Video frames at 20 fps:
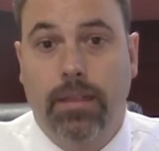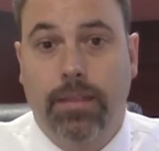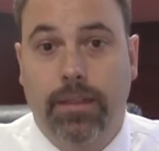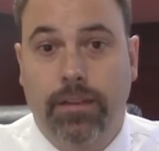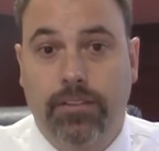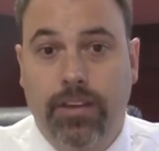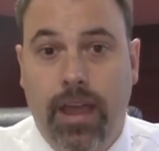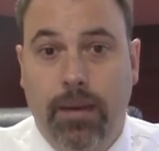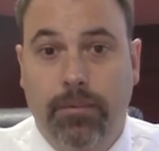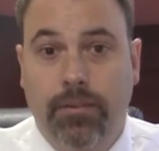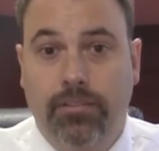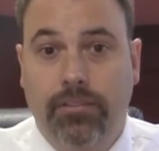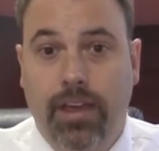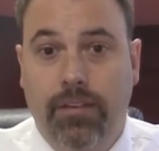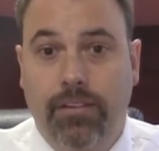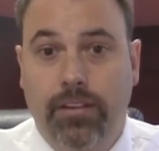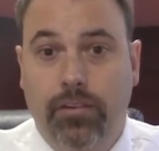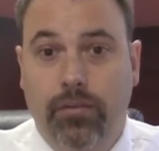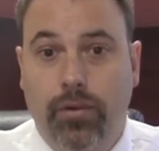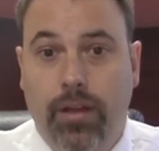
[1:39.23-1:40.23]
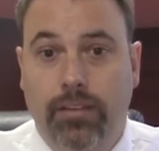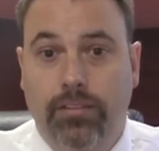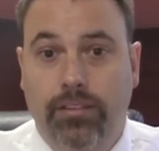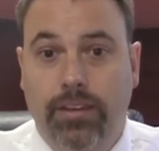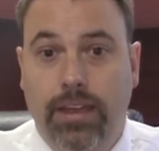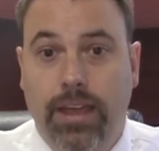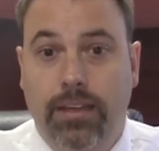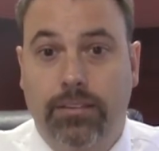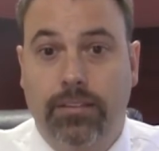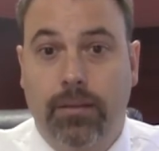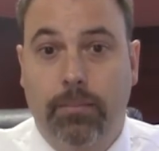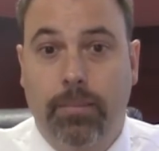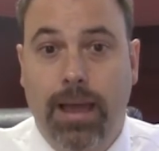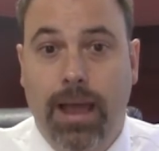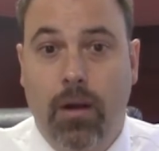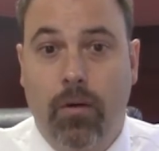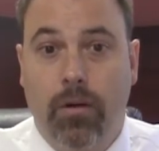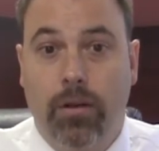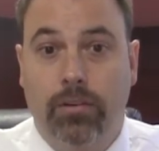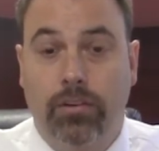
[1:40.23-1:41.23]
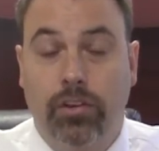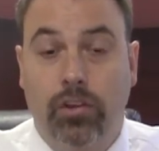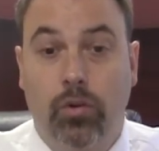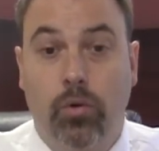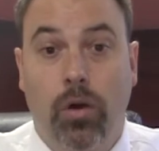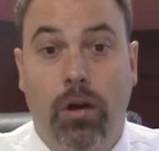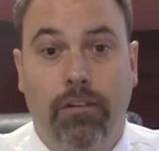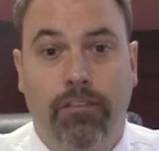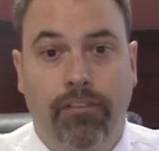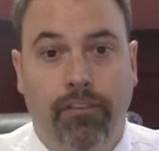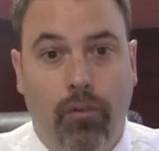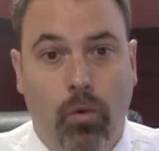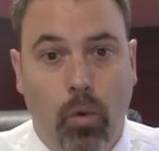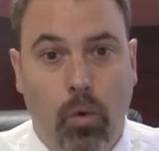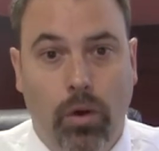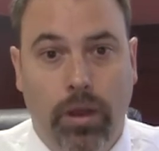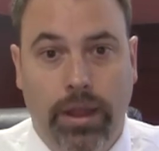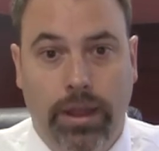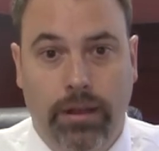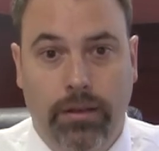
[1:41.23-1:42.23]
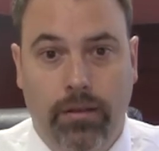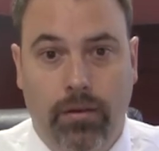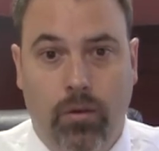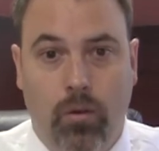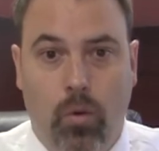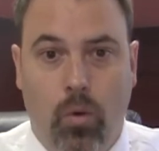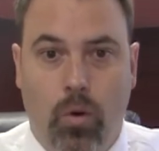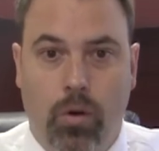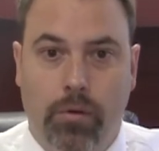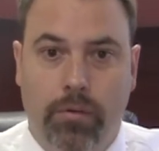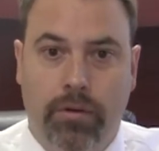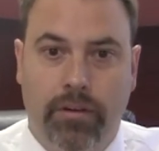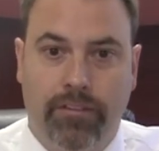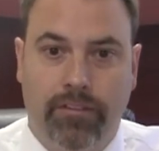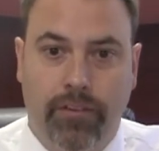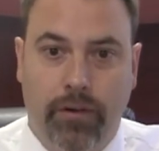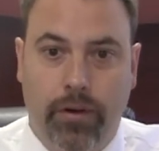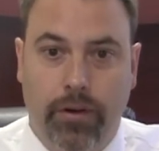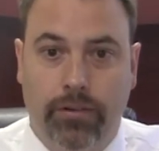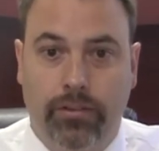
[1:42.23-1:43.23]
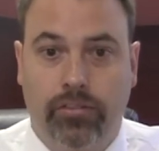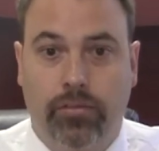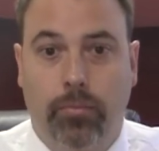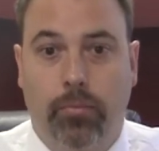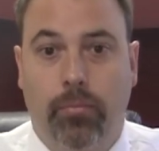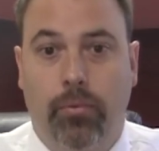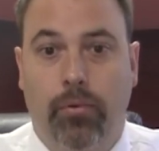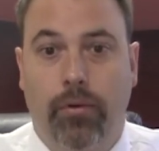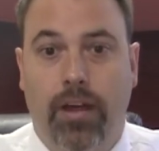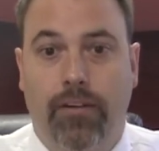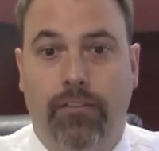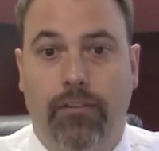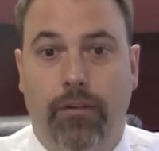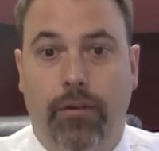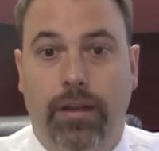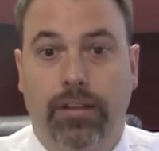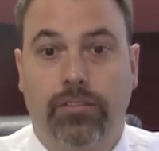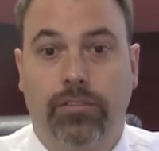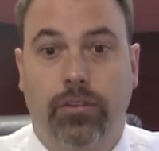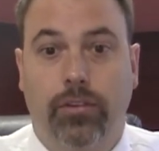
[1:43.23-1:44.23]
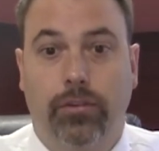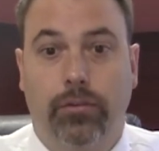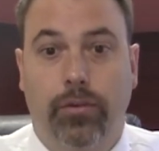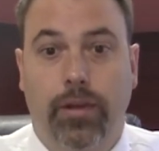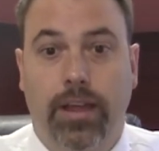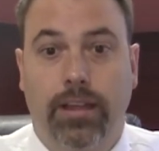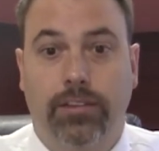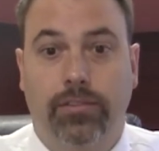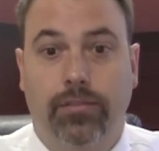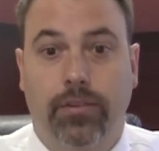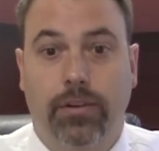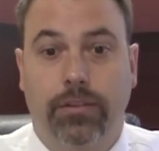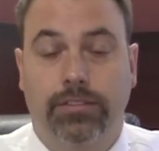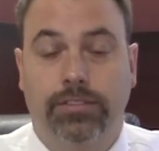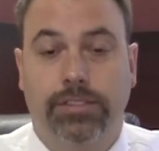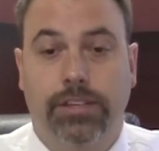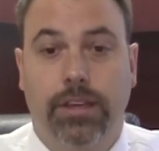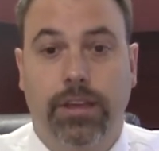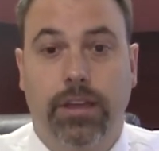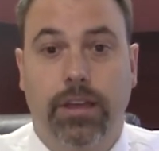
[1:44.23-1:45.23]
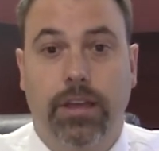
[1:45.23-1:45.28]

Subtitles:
The Chapter 7 trustee has the power to avoid or reverse preferential transfers.